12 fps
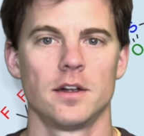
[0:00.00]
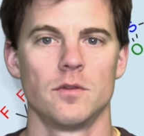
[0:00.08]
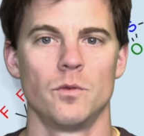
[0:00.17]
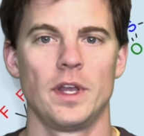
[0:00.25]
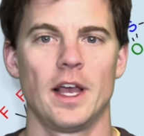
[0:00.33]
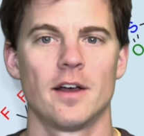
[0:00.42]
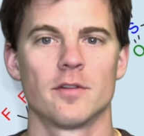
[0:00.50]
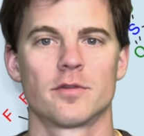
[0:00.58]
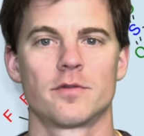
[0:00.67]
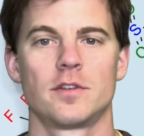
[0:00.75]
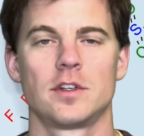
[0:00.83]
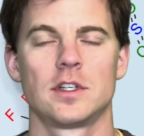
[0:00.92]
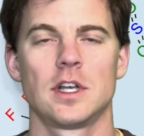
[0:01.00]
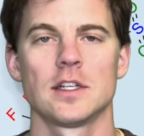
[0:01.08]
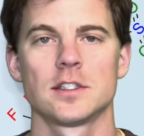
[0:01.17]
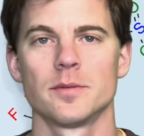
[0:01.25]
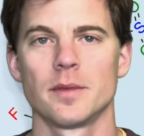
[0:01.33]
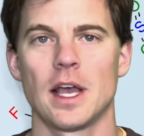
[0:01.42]
We have
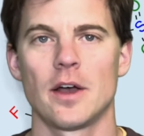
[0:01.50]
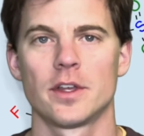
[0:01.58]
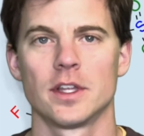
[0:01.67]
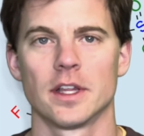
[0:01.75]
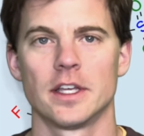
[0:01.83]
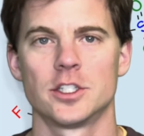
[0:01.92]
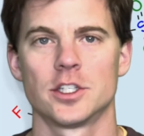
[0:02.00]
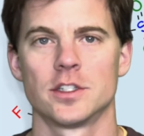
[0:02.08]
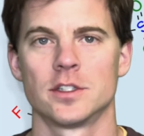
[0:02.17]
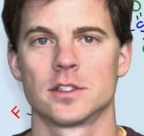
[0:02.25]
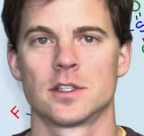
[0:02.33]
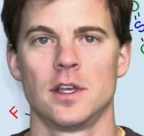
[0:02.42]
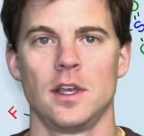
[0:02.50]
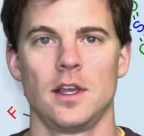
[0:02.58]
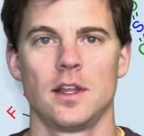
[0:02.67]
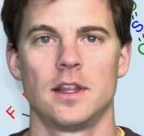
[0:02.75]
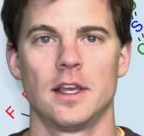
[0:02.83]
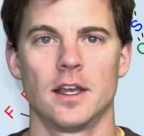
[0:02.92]
custom calculations
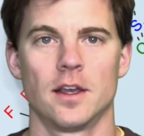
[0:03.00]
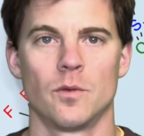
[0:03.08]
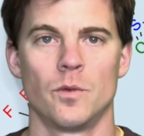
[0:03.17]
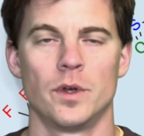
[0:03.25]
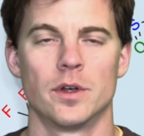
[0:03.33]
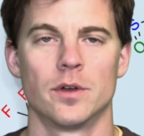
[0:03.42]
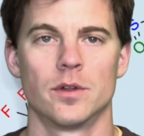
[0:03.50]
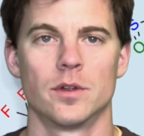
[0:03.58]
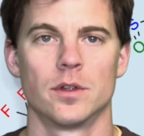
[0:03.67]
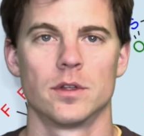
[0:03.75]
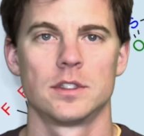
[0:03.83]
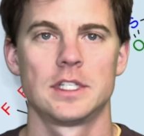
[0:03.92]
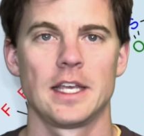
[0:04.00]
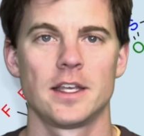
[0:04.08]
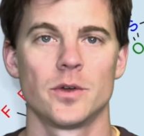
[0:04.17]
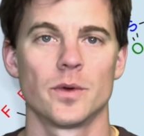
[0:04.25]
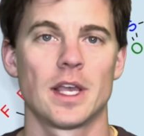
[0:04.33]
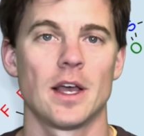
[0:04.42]
that will take into
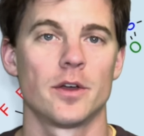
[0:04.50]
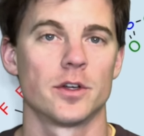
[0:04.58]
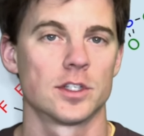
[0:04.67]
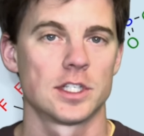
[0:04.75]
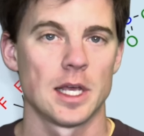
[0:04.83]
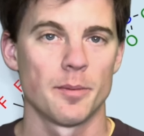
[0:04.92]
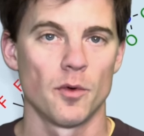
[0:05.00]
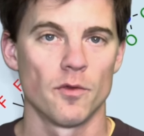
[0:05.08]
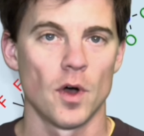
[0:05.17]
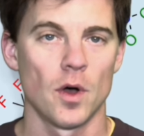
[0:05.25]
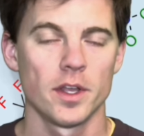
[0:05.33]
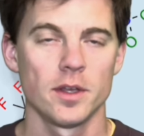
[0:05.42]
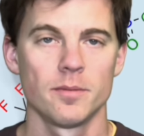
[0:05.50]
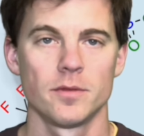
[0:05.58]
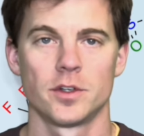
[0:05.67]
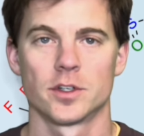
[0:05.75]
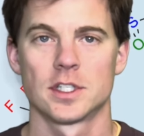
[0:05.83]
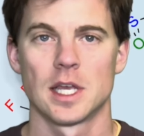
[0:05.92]
account your sample volume,
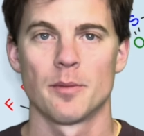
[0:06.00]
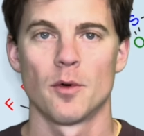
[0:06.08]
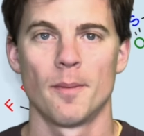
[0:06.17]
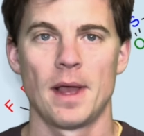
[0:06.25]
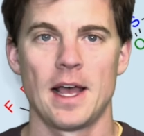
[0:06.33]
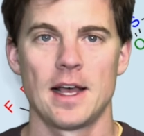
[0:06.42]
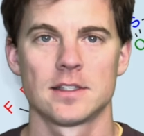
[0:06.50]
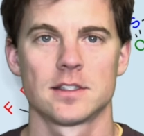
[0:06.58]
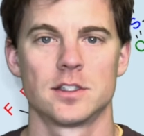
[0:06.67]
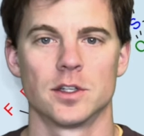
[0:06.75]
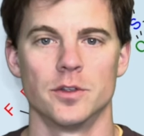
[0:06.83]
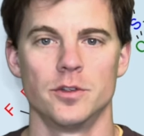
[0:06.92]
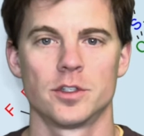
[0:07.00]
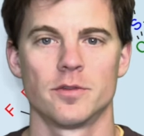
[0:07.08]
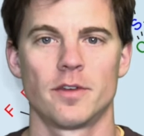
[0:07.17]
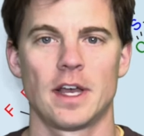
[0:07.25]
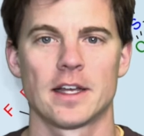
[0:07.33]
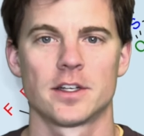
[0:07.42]
your sample mass, dilution
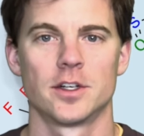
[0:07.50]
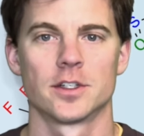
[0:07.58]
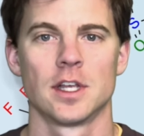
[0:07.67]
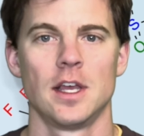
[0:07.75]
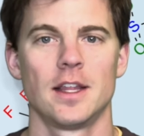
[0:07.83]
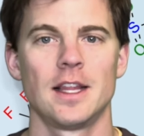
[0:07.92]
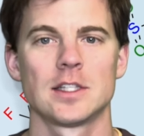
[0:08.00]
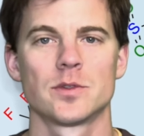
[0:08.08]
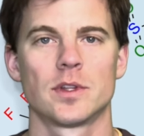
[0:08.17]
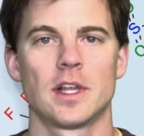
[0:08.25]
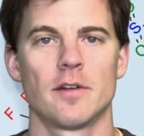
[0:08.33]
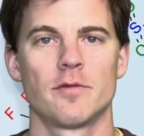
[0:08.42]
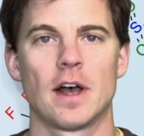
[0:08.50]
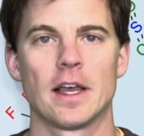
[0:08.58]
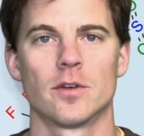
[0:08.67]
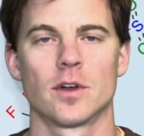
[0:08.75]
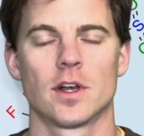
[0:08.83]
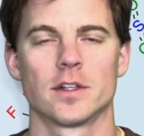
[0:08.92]
factors, and that's what that final
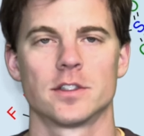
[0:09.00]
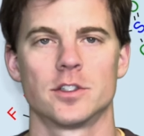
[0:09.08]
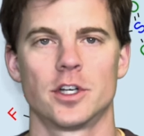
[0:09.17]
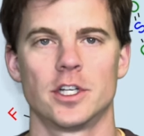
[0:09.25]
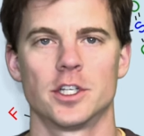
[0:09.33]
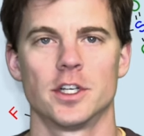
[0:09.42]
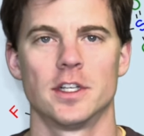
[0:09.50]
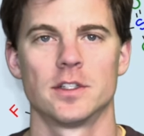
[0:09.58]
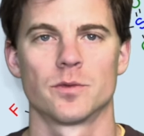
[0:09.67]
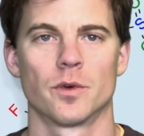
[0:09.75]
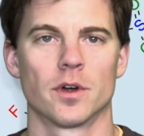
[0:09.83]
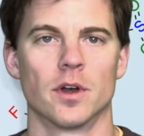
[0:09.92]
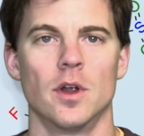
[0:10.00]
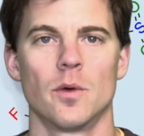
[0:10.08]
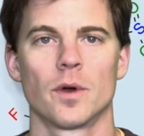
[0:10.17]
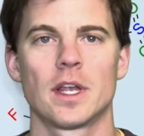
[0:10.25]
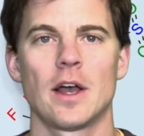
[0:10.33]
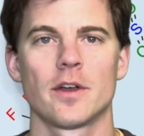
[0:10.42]
concentration is. We're
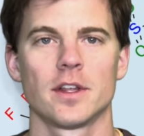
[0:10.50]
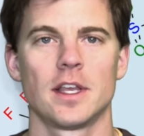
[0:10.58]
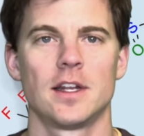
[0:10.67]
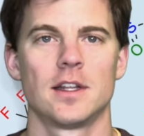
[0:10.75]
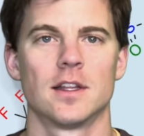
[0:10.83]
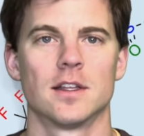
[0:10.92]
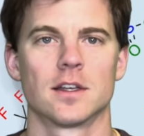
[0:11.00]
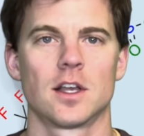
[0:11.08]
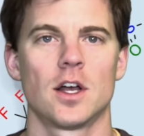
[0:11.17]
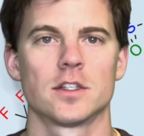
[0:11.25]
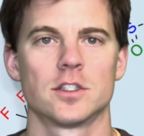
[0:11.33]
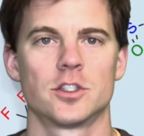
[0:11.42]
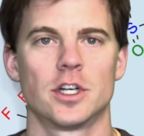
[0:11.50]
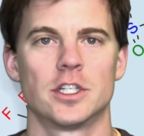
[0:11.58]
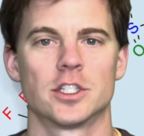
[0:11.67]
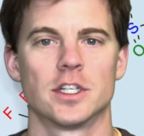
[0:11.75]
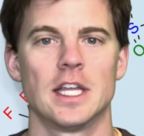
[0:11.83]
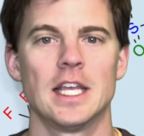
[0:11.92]
calculating the
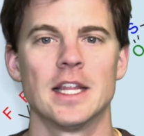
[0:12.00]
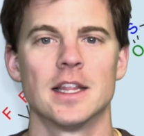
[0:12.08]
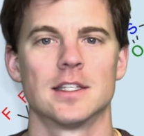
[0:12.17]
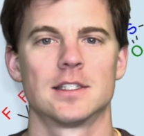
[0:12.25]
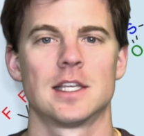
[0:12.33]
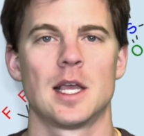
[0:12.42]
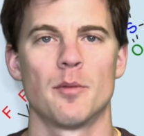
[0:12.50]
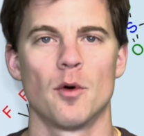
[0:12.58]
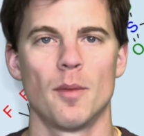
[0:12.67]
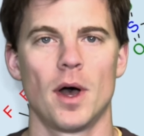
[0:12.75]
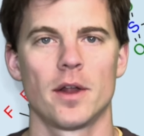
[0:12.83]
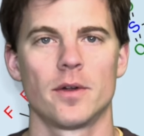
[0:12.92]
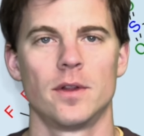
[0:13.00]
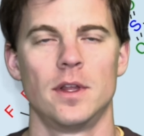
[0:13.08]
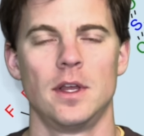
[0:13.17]
concentration in the sample bottle.